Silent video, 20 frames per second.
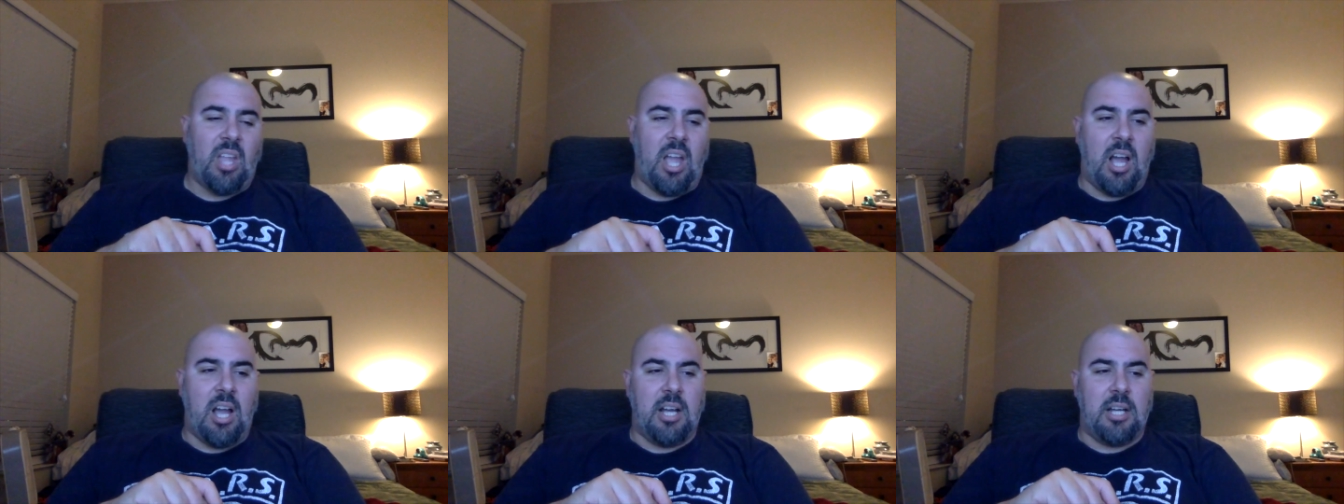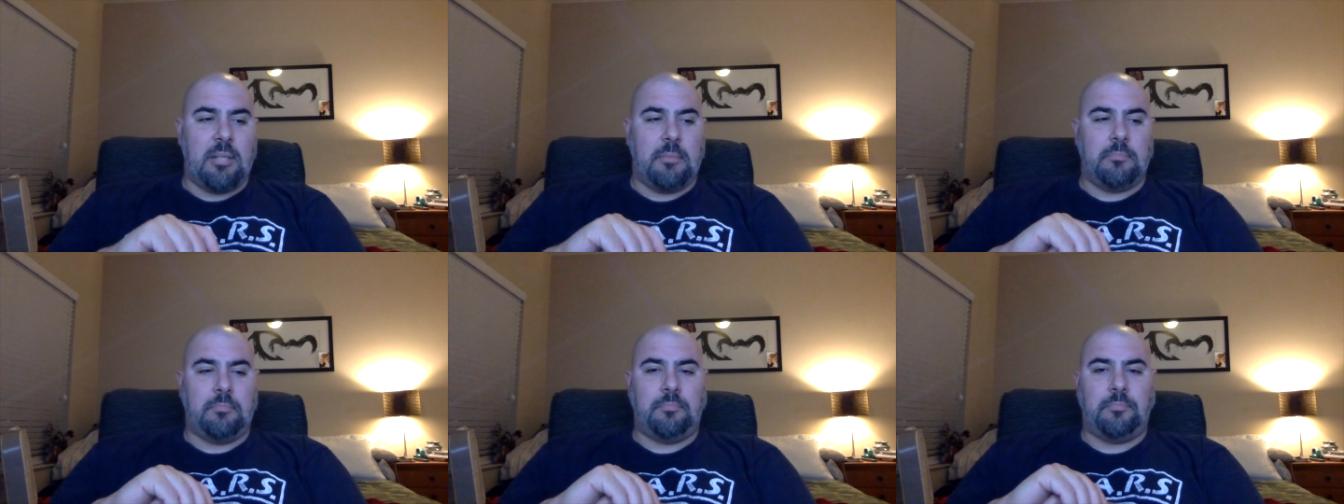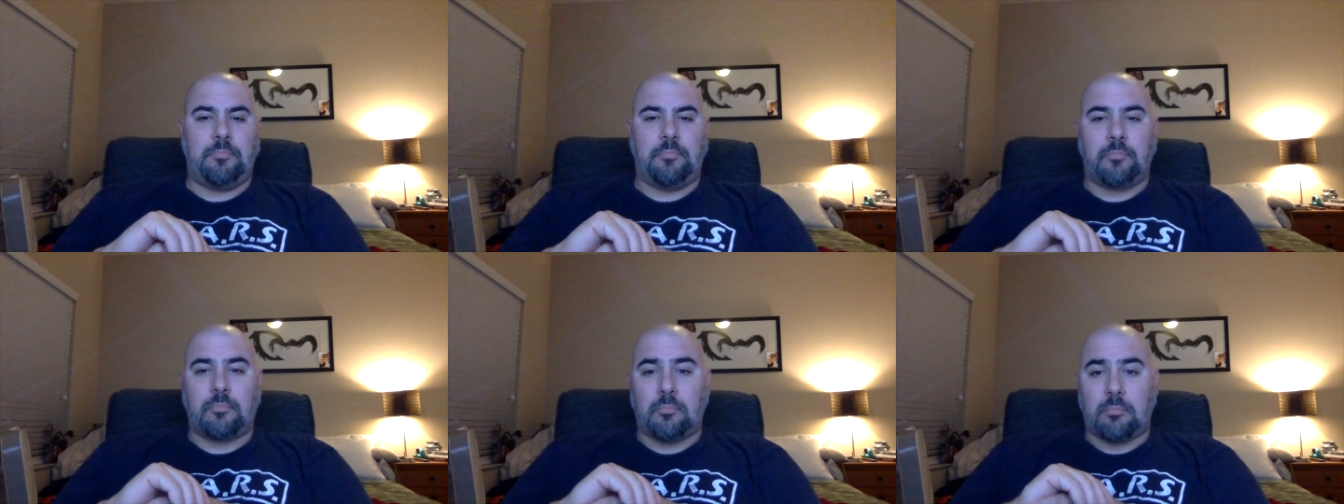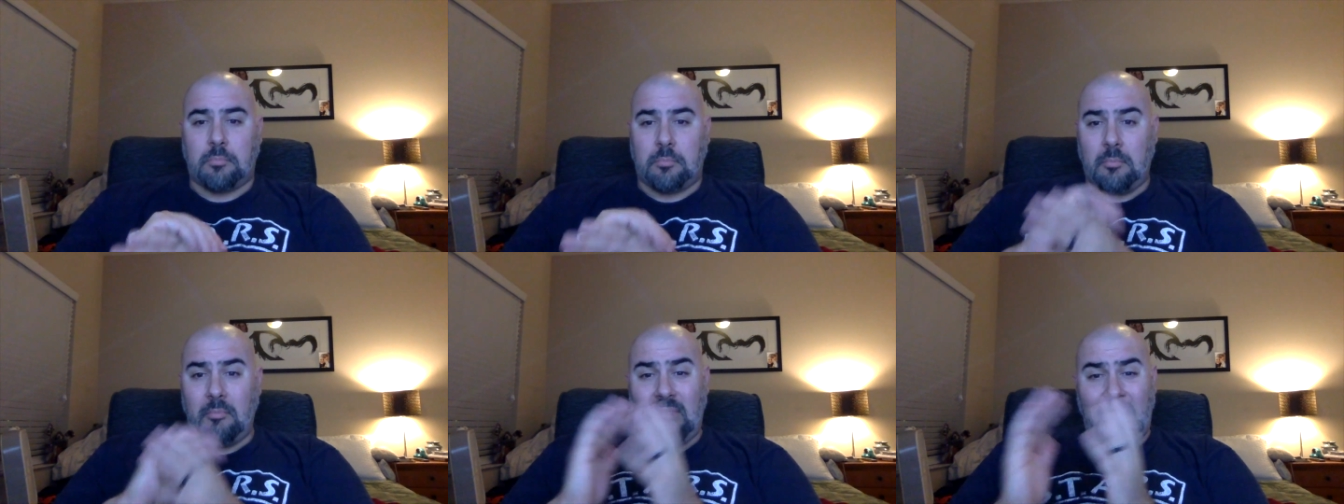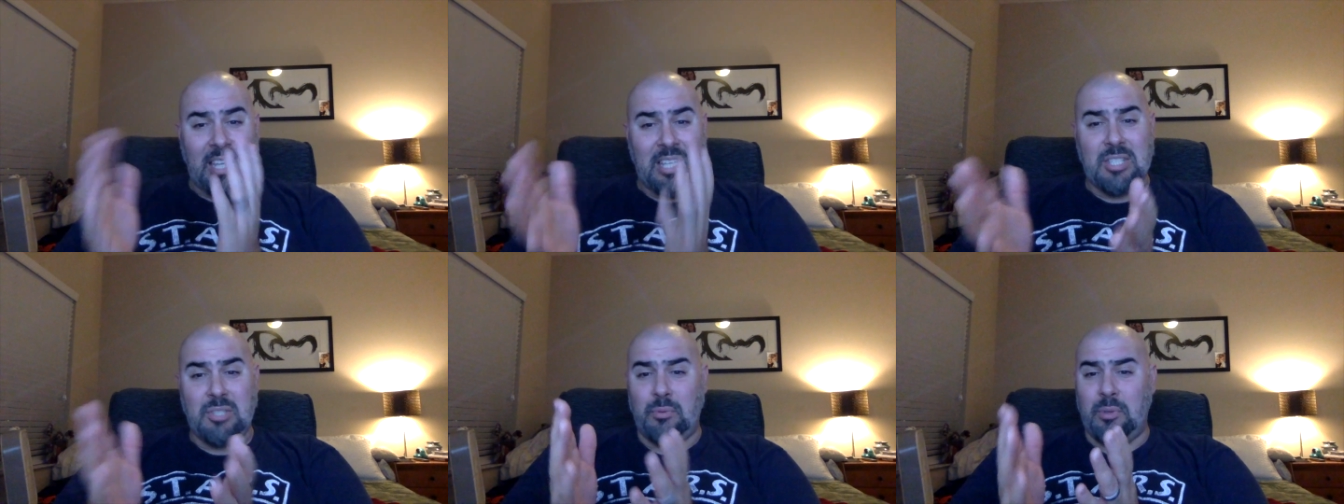Um,
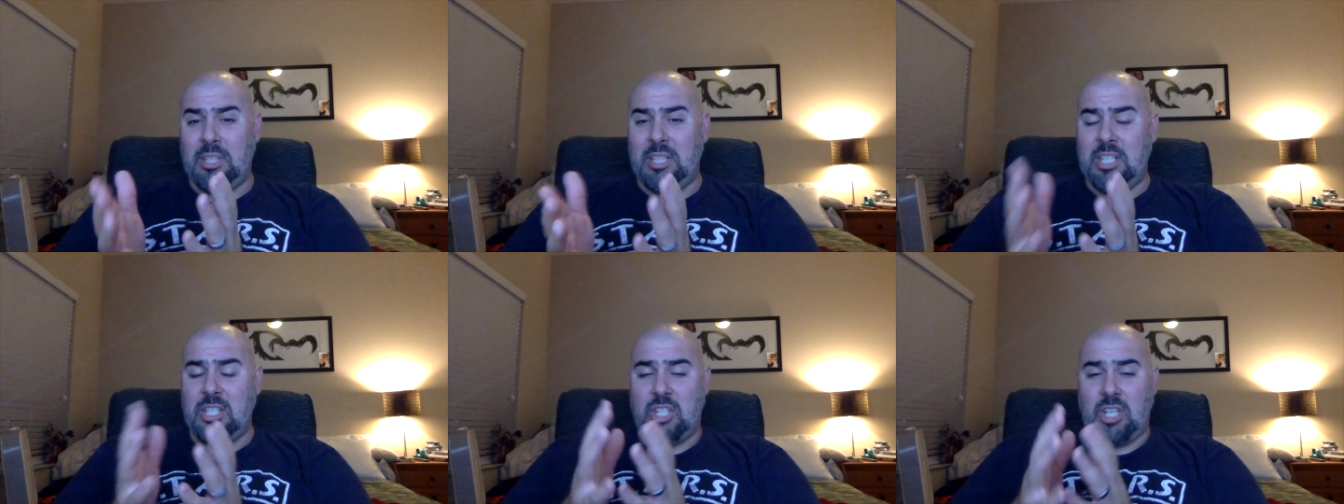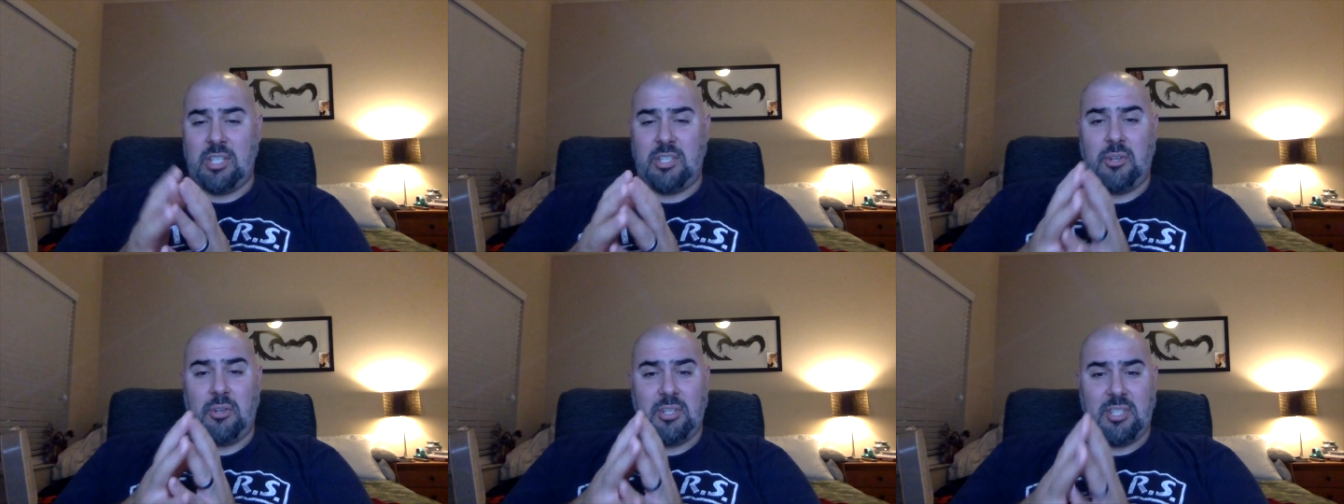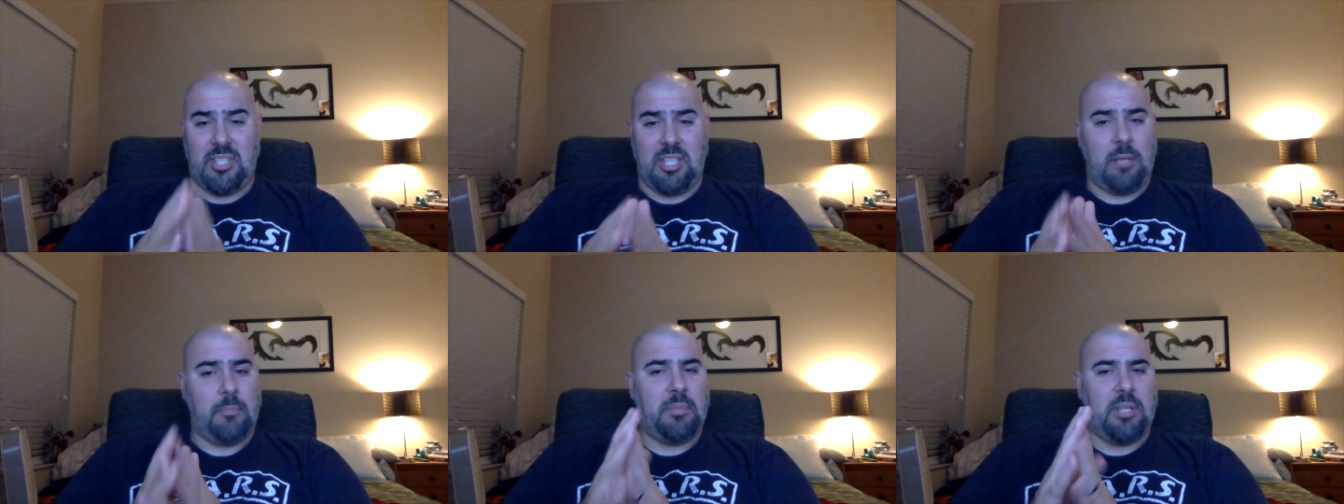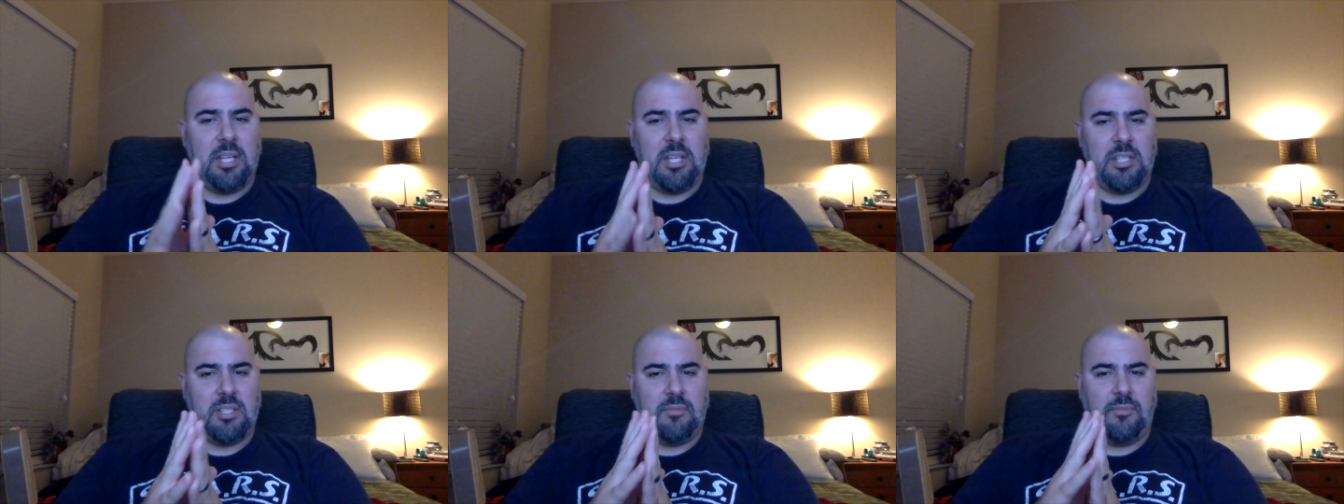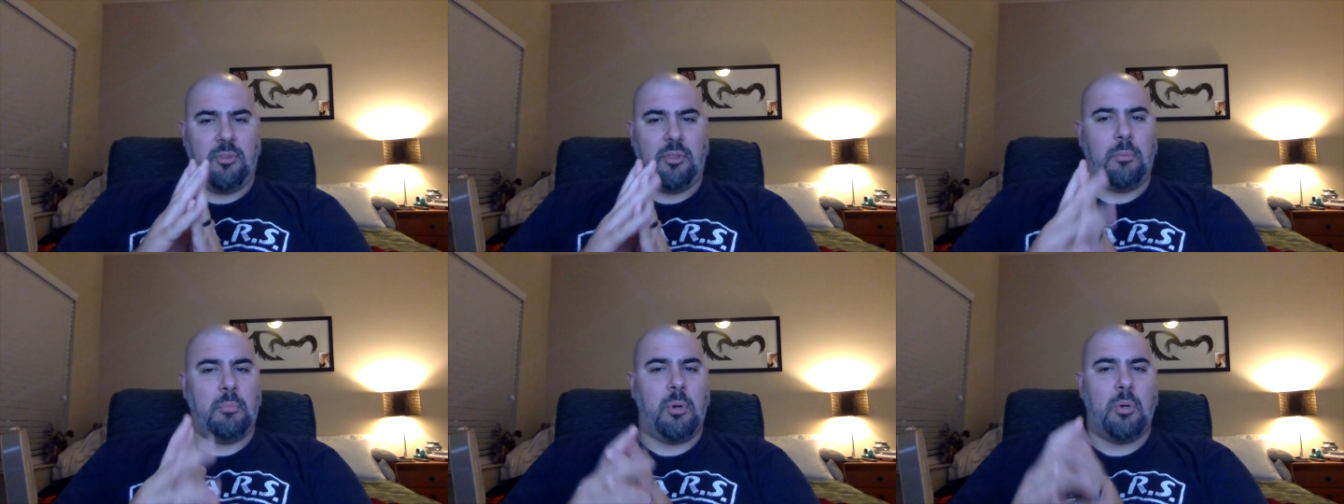it's really just her siblings
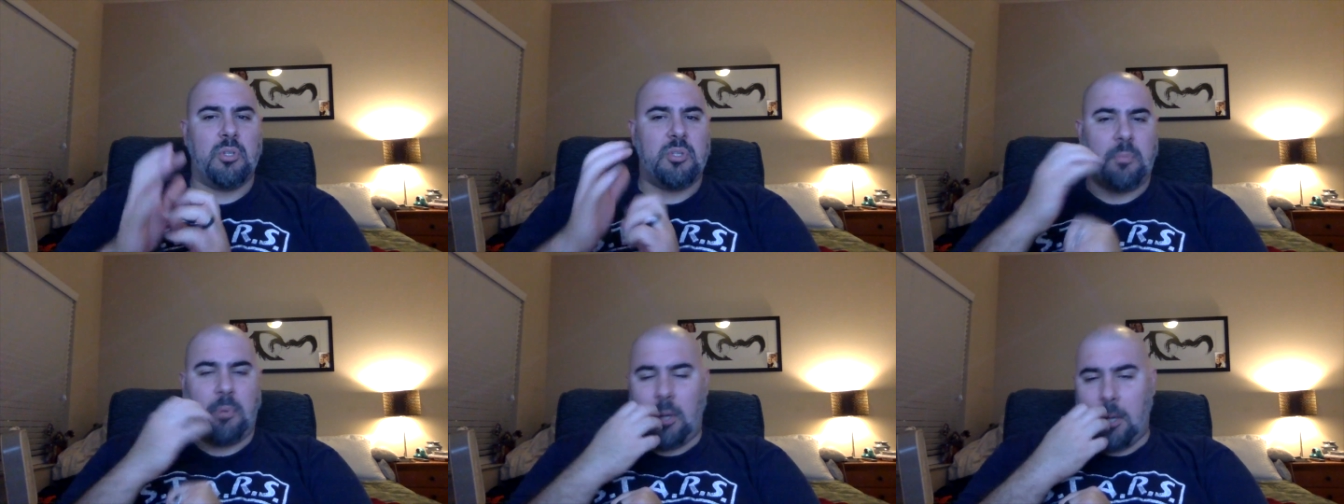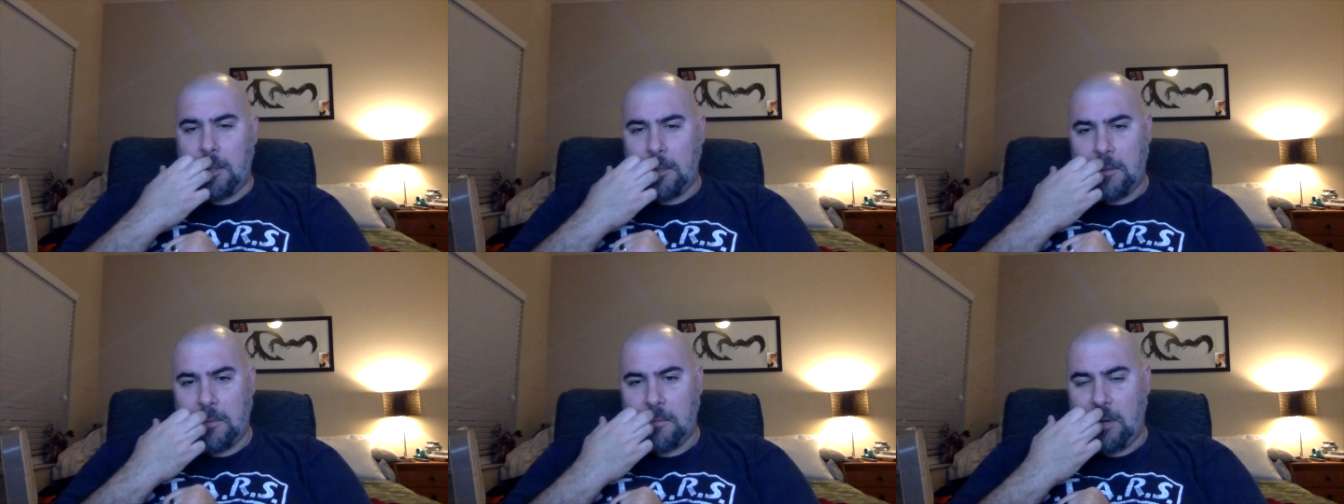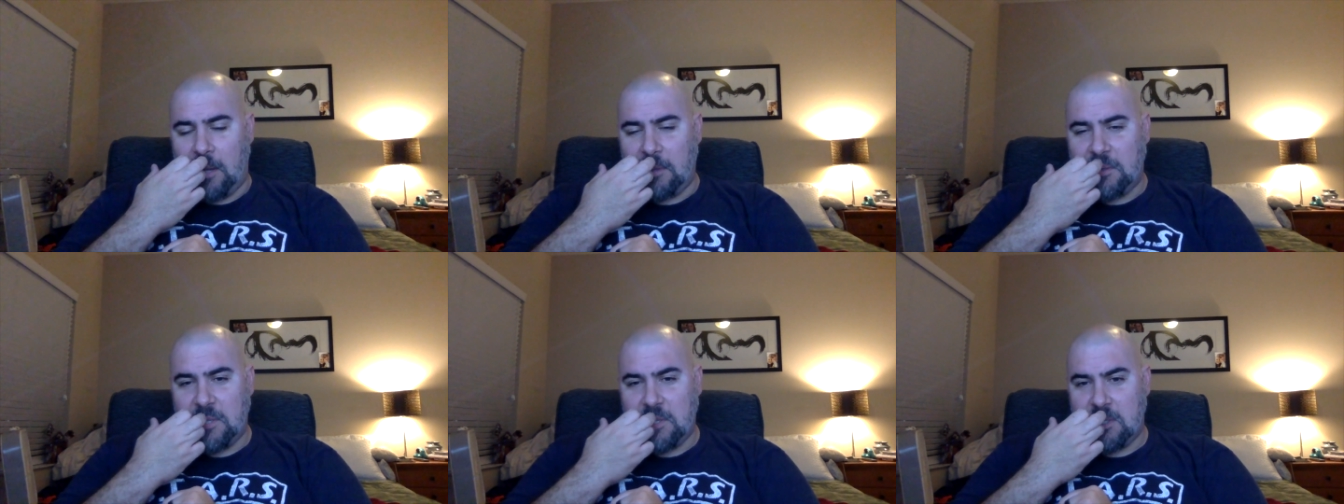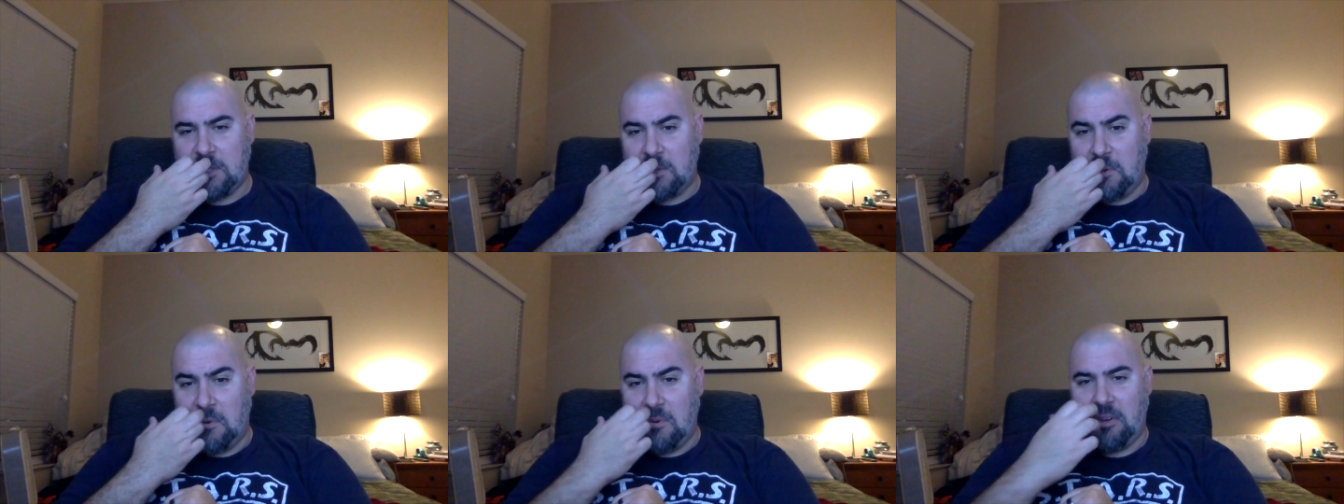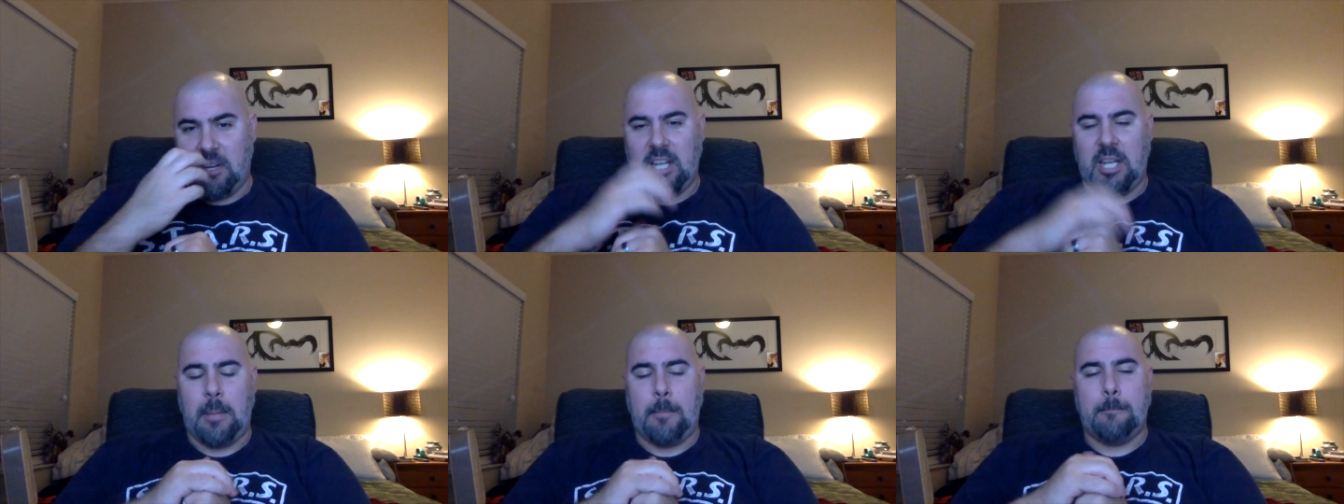for the most part throughout the
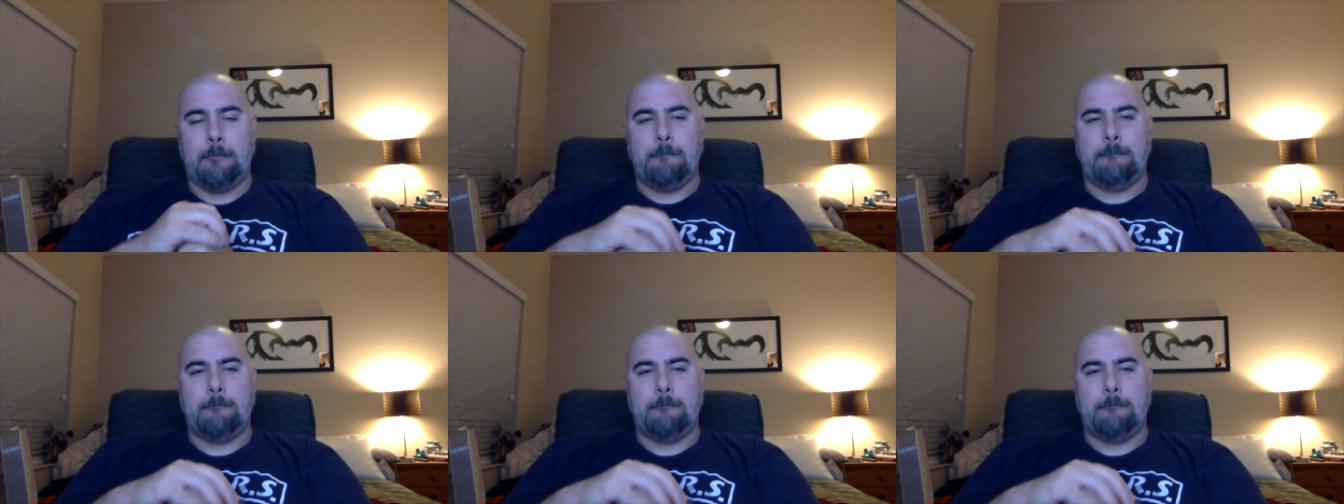story,